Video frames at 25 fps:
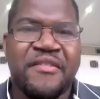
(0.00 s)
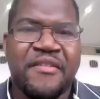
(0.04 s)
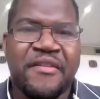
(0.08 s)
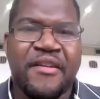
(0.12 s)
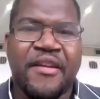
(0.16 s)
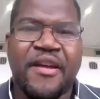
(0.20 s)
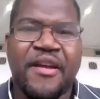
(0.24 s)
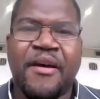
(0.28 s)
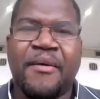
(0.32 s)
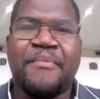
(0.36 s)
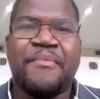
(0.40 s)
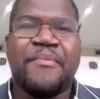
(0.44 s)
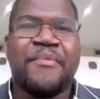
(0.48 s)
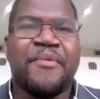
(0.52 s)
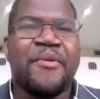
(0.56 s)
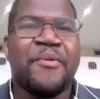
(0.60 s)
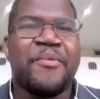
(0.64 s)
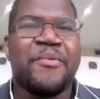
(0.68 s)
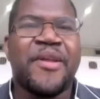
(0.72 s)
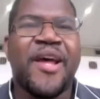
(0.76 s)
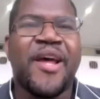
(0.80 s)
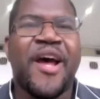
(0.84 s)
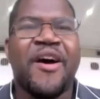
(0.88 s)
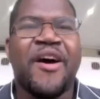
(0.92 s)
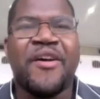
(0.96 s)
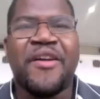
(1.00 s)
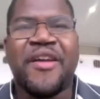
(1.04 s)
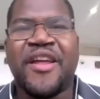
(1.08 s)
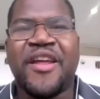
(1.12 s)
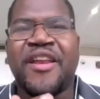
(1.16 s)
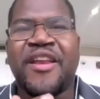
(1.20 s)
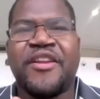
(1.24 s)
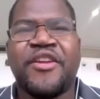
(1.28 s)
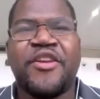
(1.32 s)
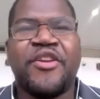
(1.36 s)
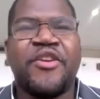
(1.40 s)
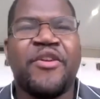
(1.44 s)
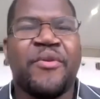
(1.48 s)
Yep, no doubt. You
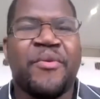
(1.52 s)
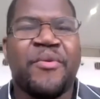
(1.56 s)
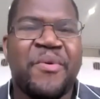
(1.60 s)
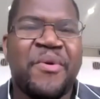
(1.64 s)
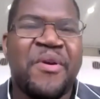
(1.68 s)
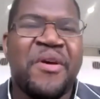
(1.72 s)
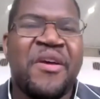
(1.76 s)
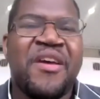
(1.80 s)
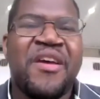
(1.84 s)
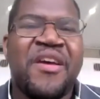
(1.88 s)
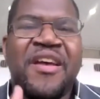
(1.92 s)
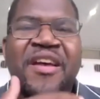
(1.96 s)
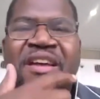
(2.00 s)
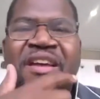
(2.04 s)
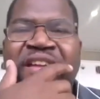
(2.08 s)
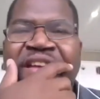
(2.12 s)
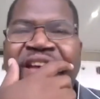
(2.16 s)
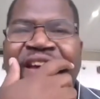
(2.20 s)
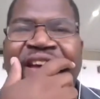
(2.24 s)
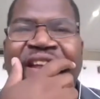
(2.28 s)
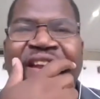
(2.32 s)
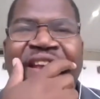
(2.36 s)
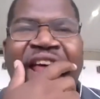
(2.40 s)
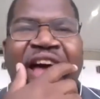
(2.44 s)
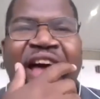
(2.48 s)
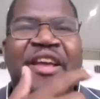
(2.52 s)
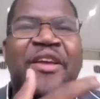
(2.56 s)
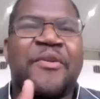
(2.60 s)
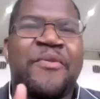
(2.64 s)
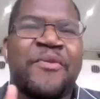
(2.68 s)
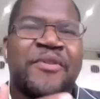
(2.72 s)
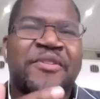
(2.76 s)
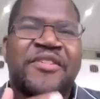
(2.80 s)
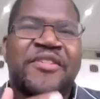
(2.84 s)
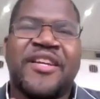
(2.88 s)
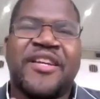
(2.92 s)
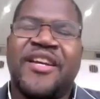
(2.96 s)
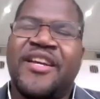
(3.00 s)
know? And like you were
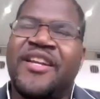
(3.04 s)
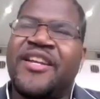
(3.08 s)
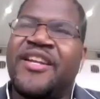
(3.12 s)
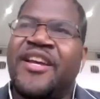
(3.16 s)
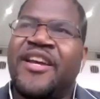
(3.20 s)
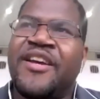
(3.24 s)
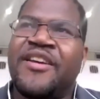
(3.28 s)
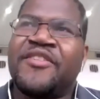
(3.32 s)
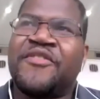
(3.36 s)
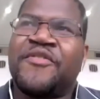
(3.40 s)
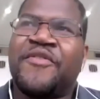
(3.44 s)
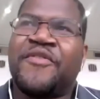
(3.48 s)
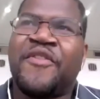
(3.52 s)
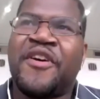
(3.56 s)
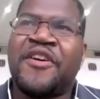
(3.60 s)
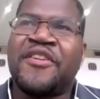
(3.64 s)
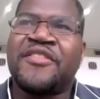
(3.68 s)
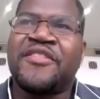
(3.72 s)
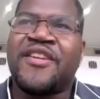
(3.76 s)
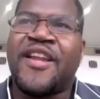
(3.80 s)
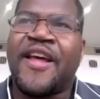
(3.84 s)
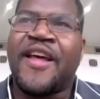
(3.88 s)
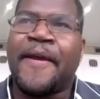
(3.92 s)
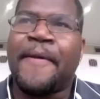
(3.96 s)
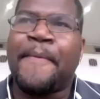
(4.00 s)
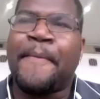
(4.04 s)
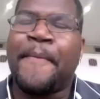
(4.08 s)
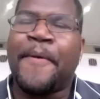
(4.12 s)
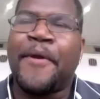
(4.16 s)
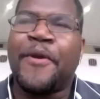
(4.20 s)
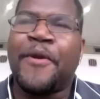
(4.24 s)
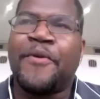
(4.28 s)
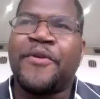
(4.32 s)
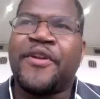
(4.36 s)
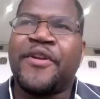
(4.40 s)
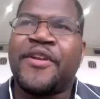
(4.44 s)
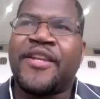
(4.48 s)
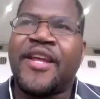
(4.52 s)
saying there, as far as like, you know,
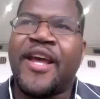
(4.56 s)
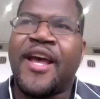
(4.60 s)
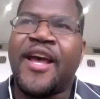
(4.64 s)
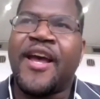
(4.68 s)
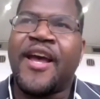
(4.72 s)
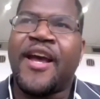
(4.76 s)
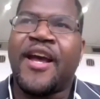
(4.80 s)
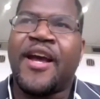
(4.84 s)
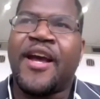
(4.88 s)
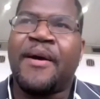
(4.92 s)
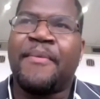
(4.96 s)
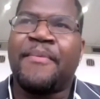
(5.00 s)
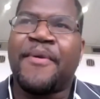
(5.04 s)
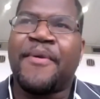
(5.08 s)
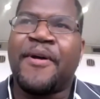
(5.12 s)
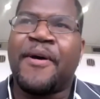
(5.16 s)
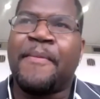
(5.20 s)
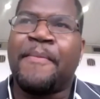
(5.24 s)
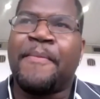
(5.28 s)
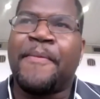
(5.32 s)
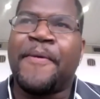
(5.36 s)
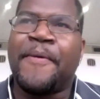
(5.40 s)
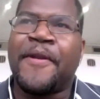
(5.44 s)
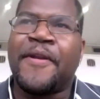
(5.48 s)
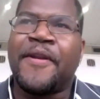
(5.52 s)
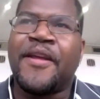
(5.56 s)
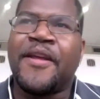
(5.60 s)
your dad coming up in